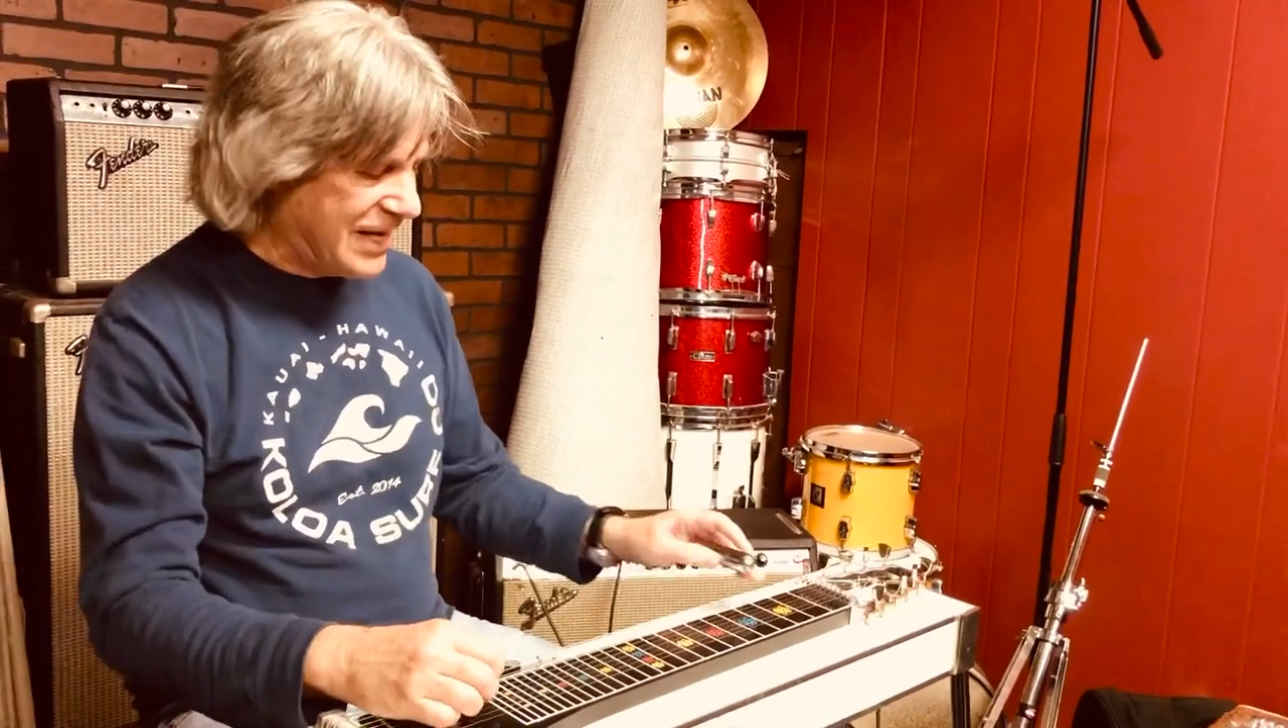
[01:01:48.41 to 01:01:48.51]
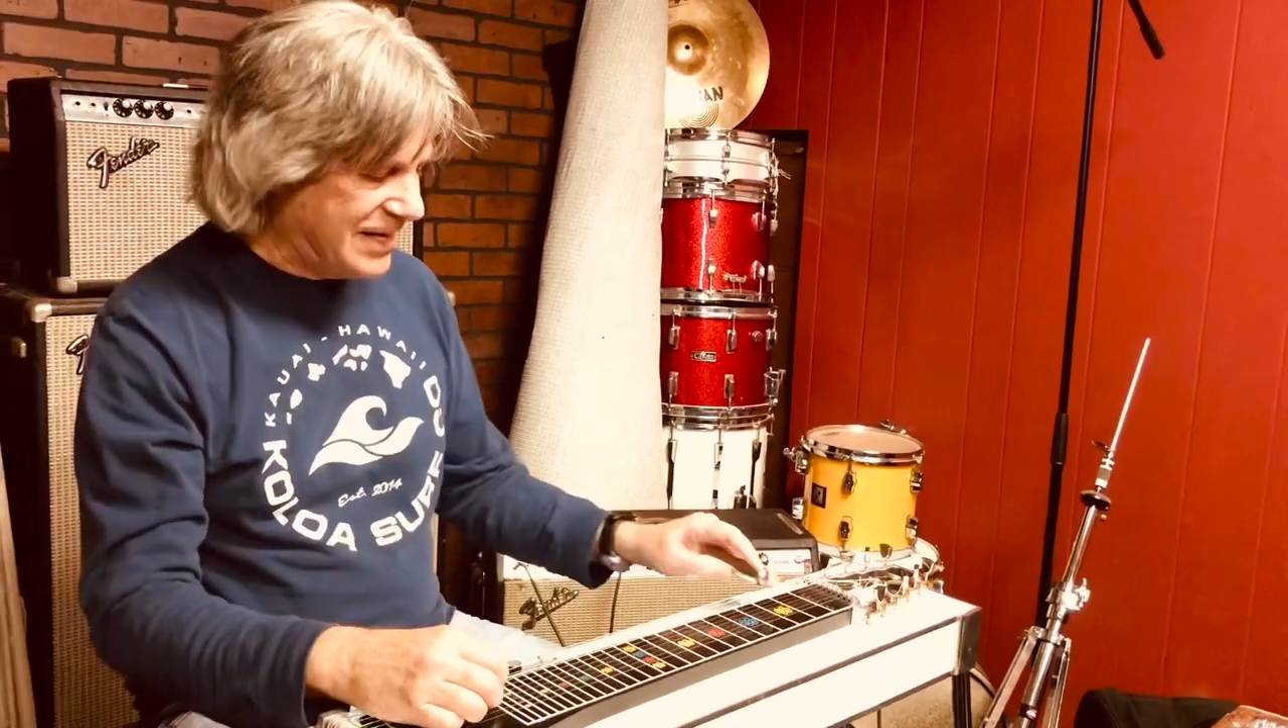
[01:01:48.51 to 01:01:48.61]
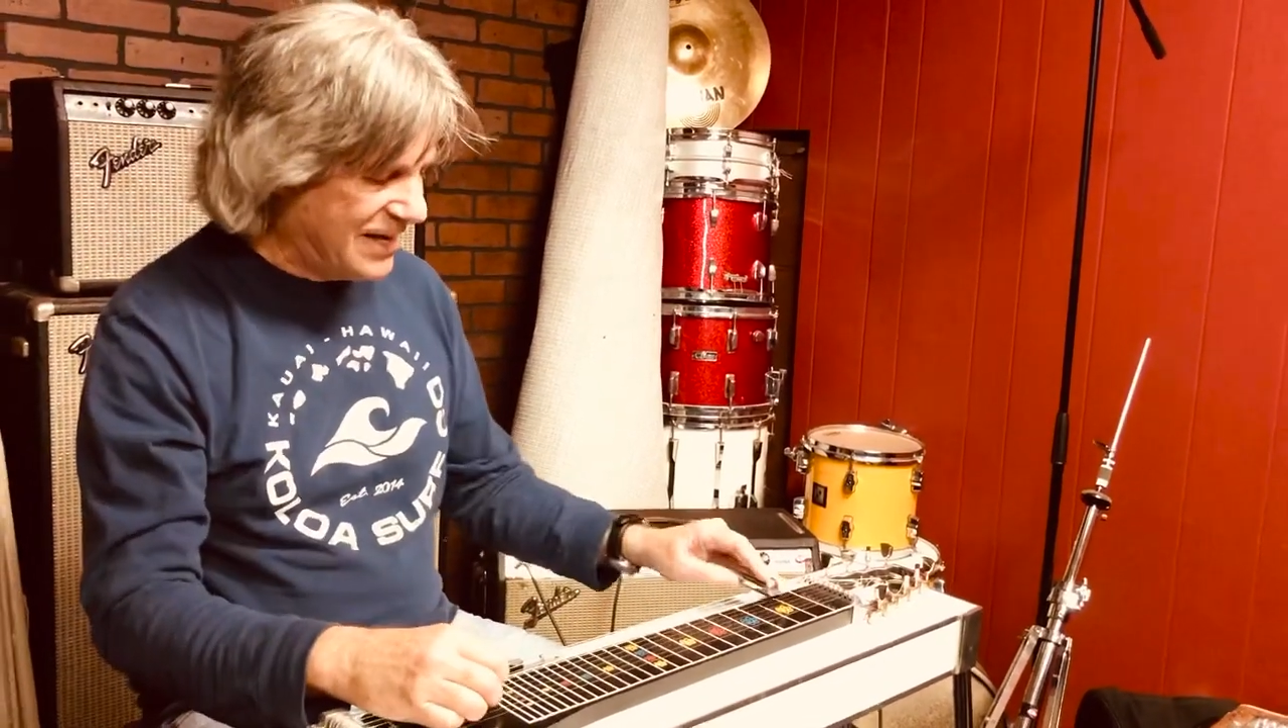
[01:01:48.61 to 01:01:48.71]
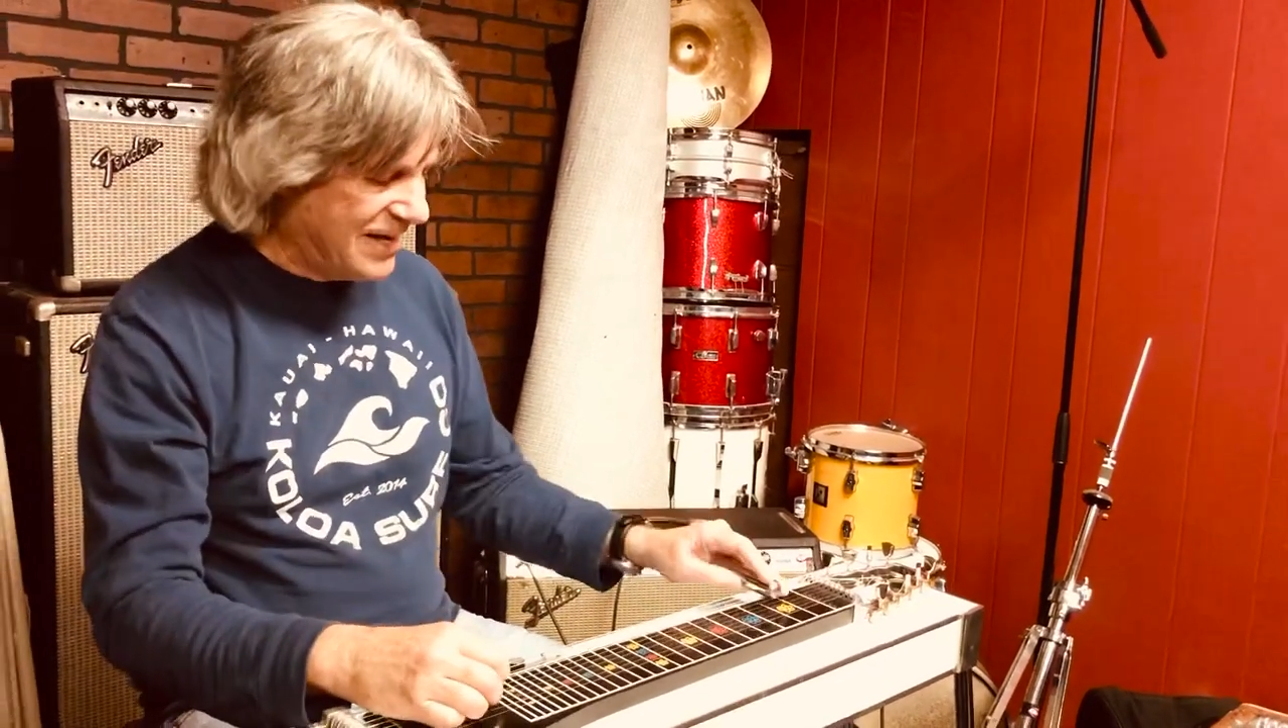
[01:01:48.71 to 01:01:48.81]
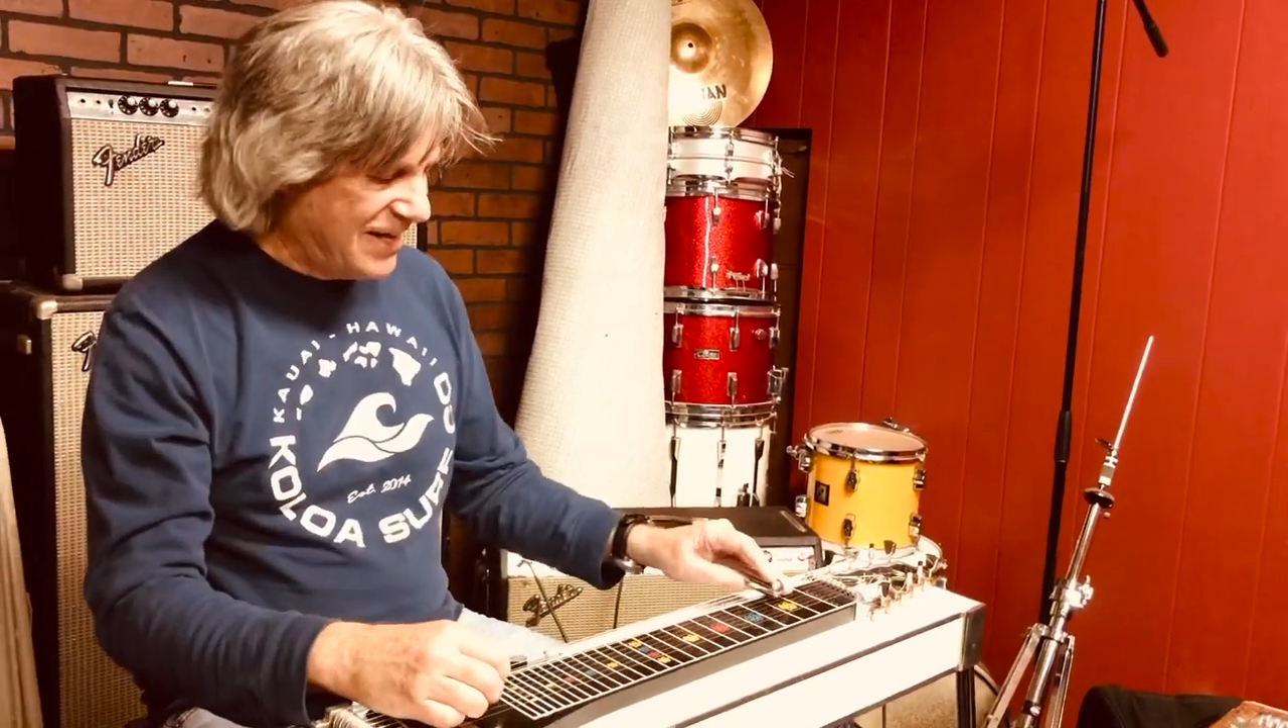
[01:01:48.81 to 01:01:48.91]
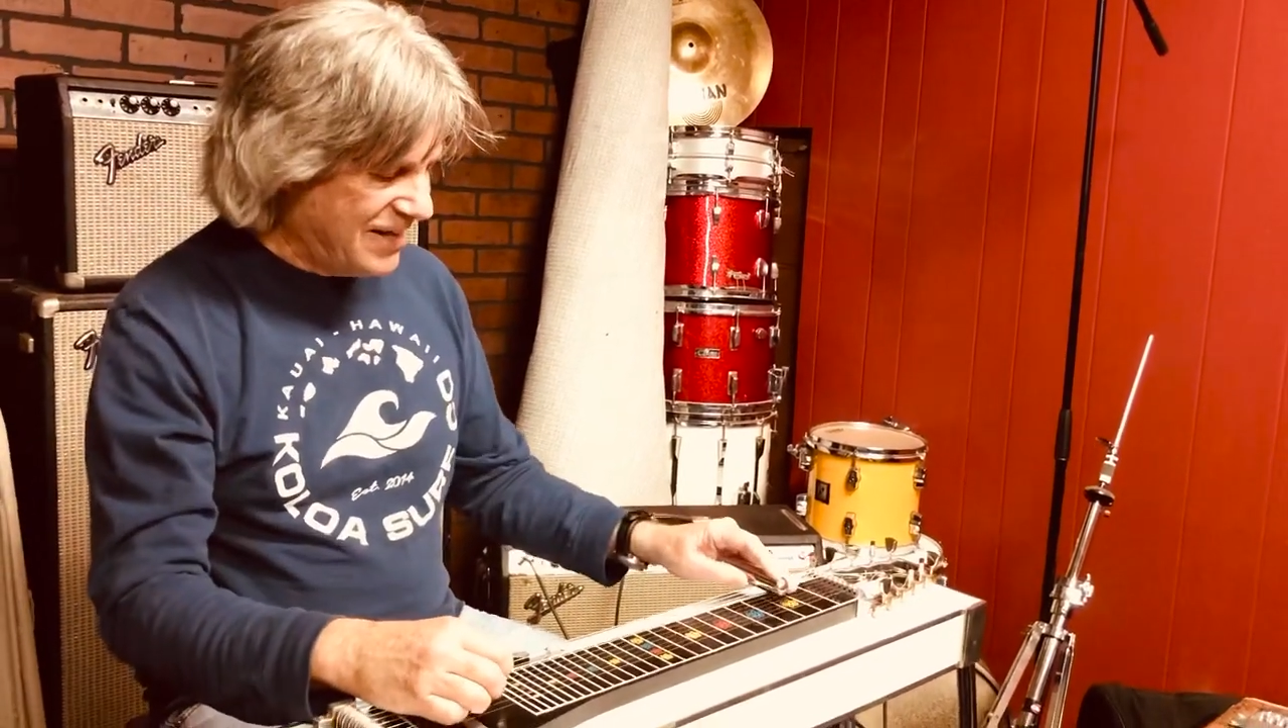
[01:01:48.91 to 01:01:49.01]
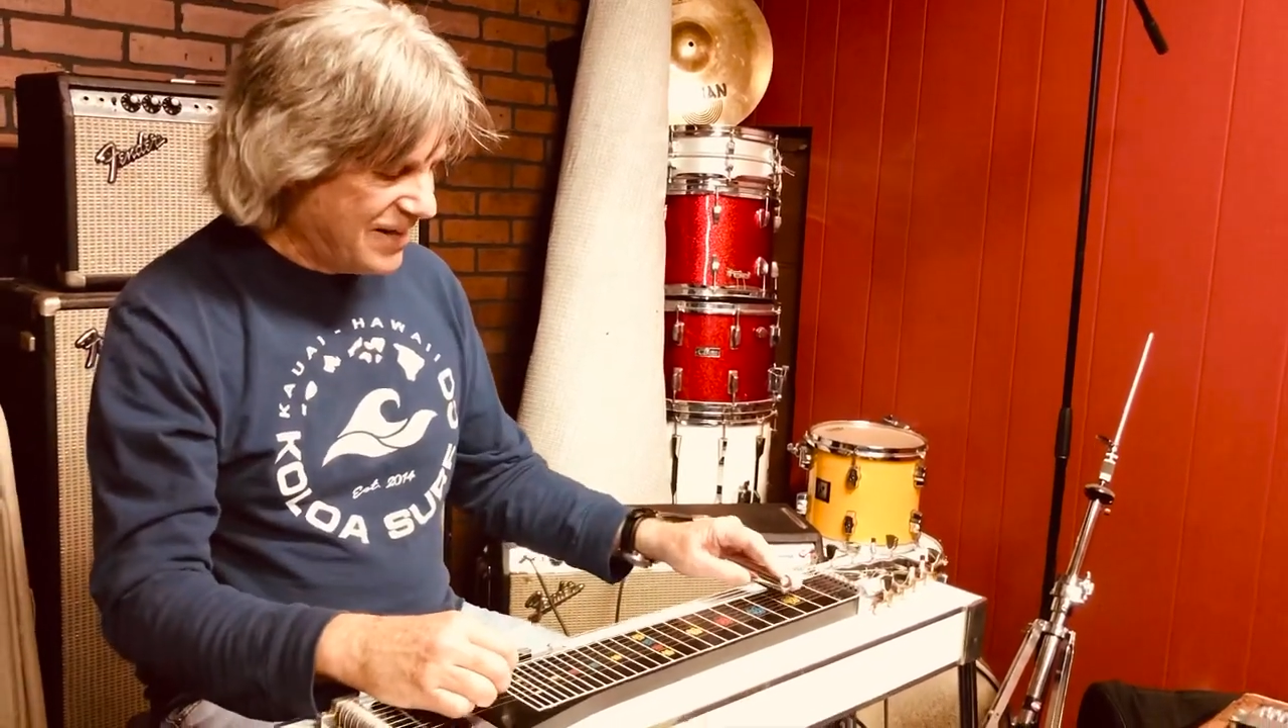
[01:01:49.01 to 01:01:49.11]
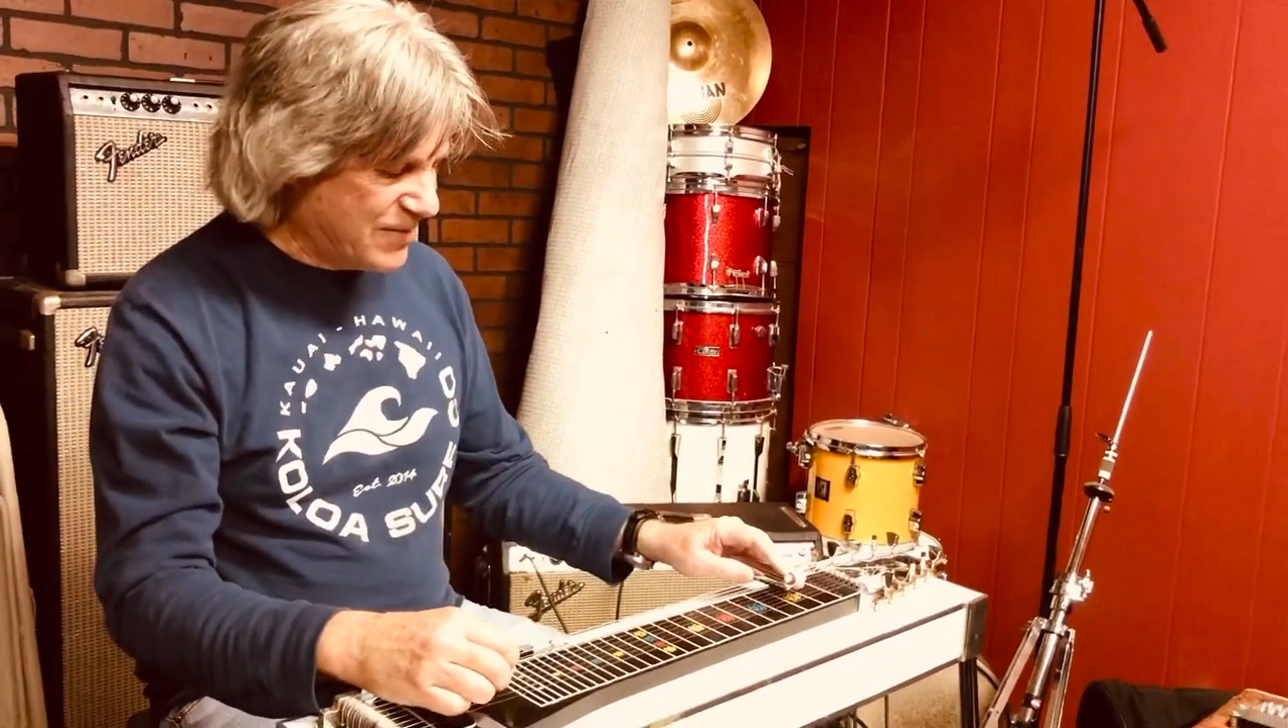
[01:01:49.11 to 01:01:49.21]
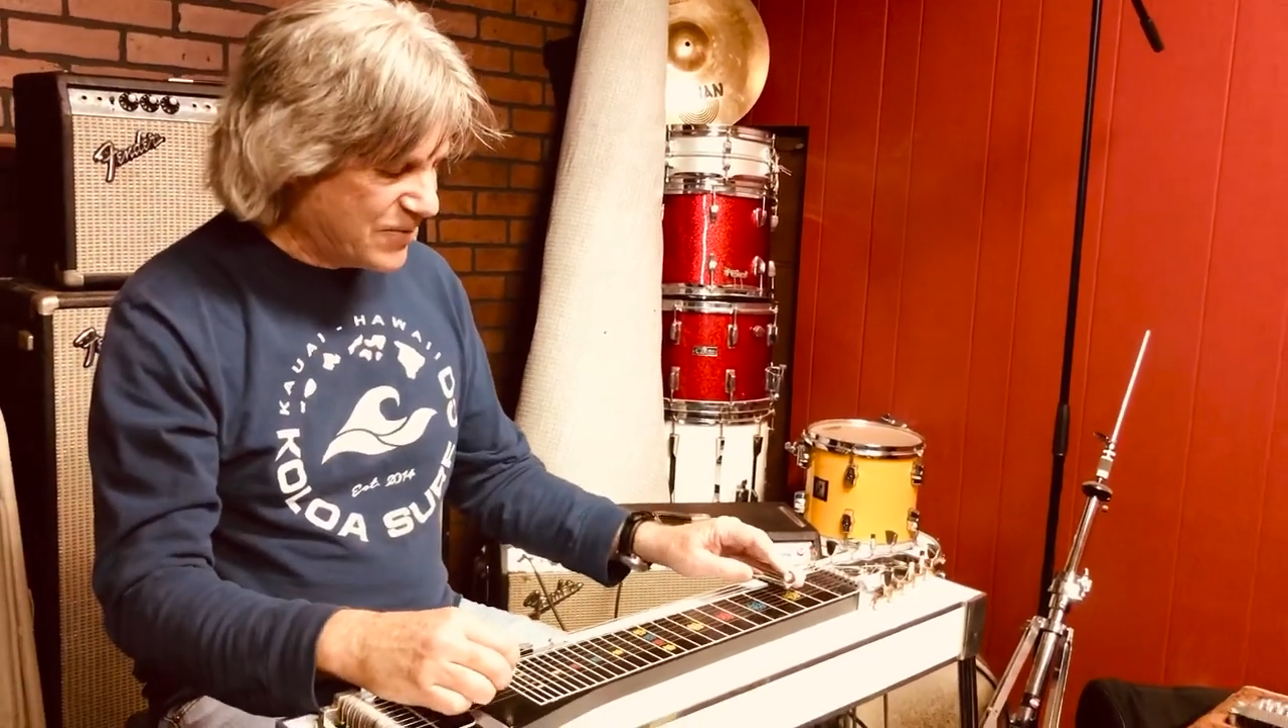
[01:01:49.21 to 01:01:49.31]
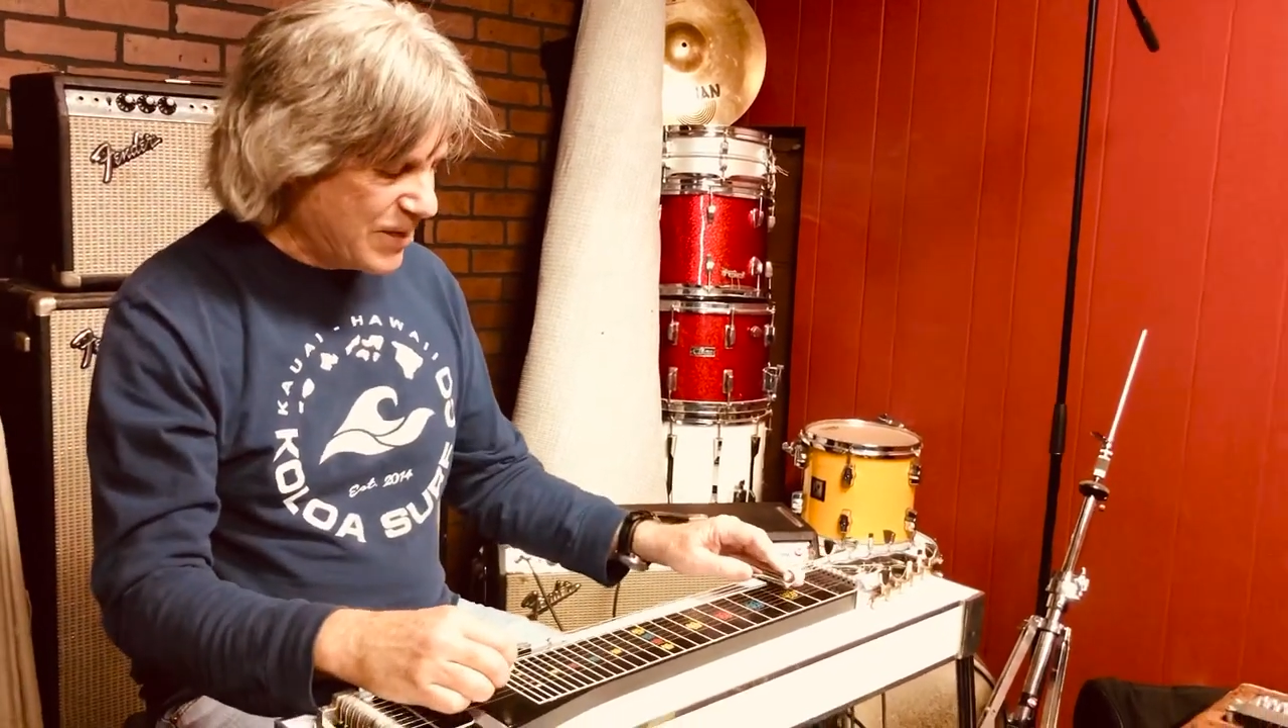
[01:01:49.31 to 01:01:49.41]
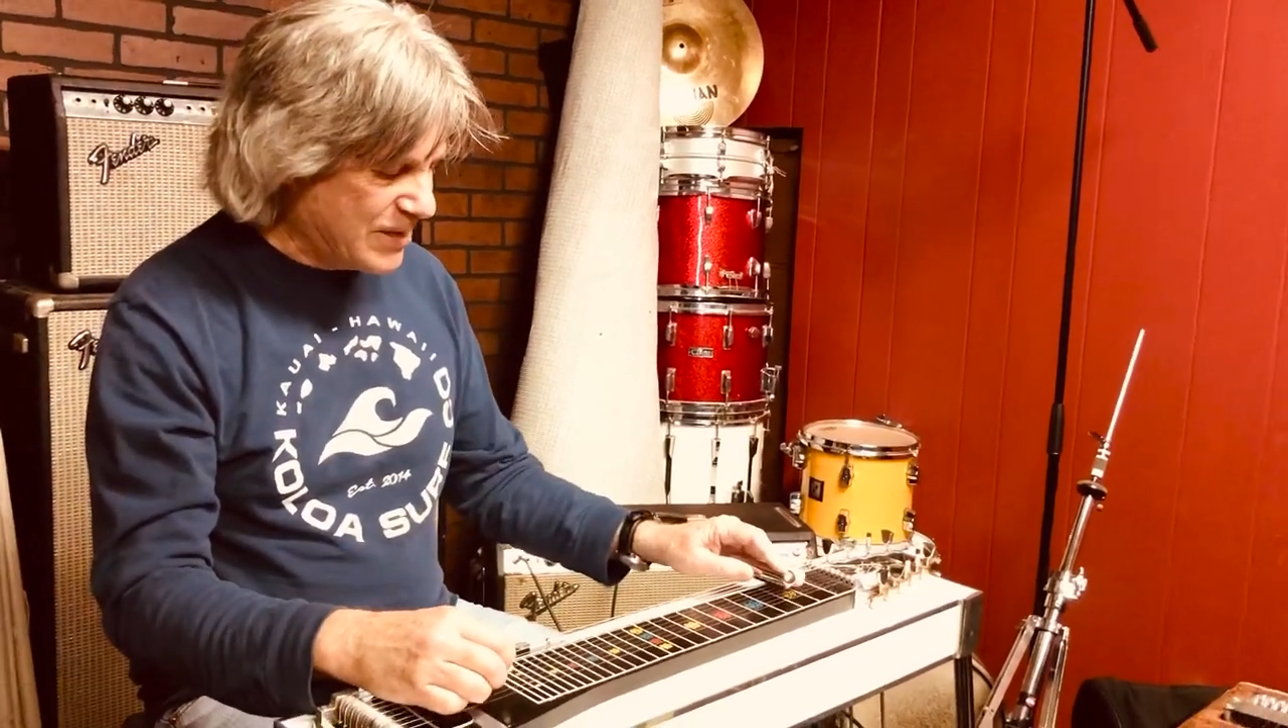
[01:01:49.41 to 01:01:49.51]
and the string